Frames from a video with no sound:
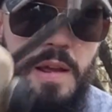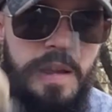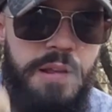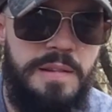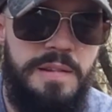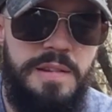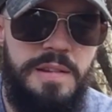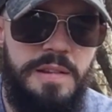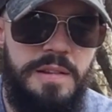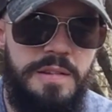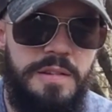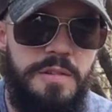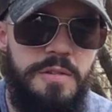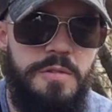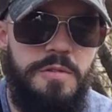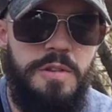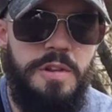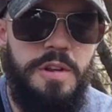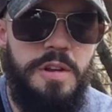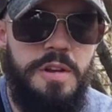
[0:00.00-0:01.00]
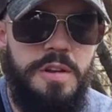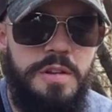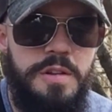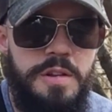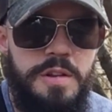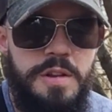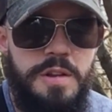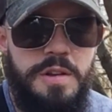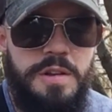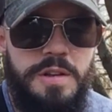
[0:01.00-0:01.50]
Esee Azula.
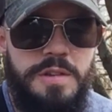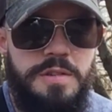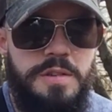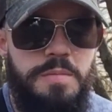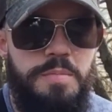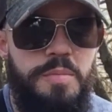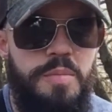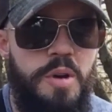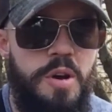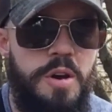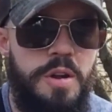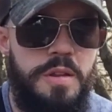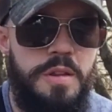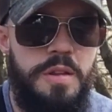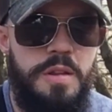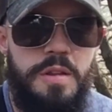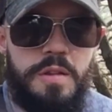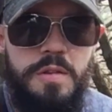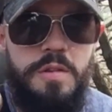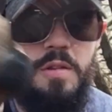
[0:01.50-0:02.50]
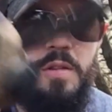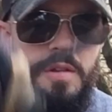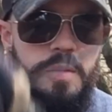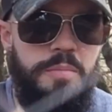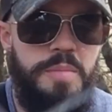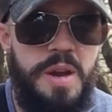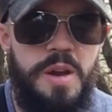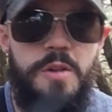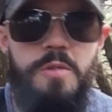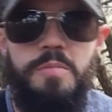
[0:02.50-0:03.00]
And I just bought
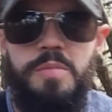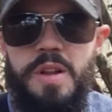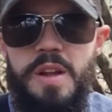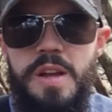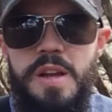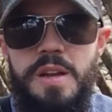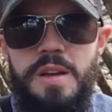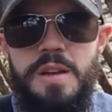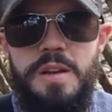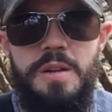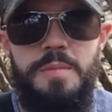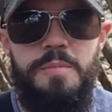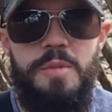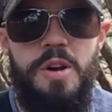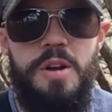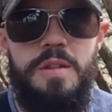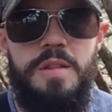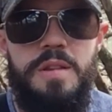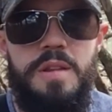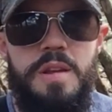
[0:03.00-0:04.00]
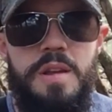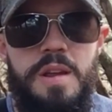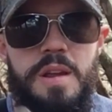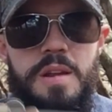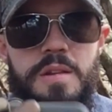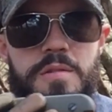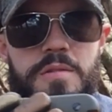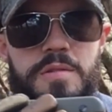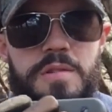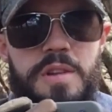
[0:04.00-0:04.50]
the bare blade and then bought
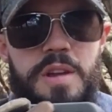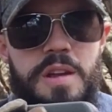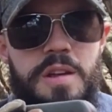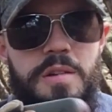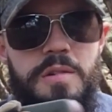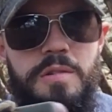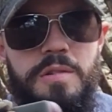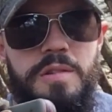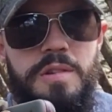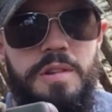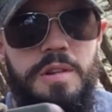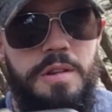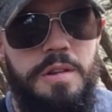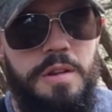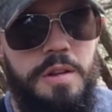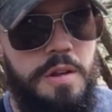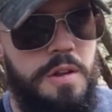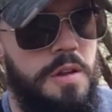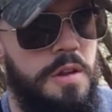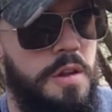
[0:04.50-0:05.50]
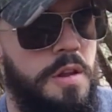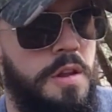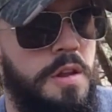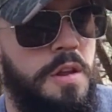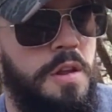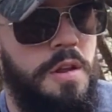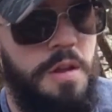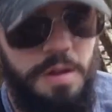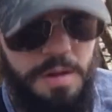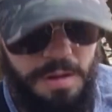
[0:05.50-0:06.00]
the handle scales and
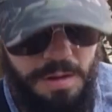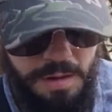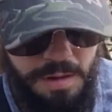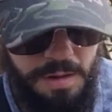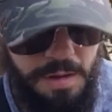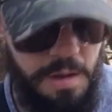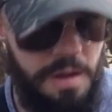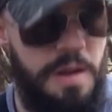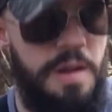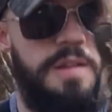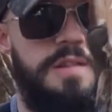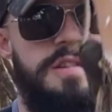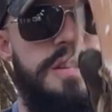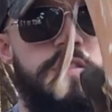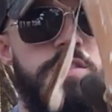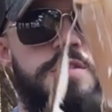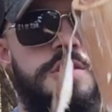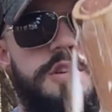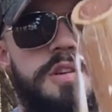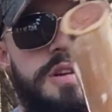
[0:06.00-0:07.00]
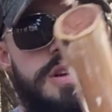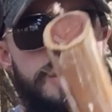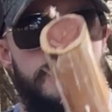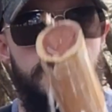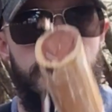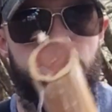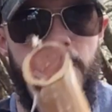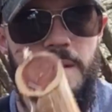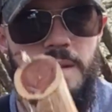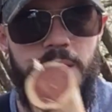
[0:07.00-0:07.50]
the Esee
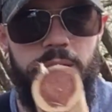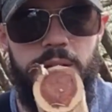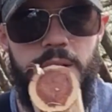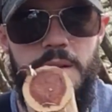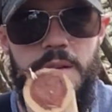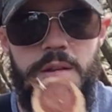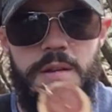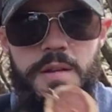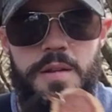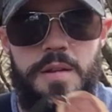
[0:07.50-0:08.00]
sheath and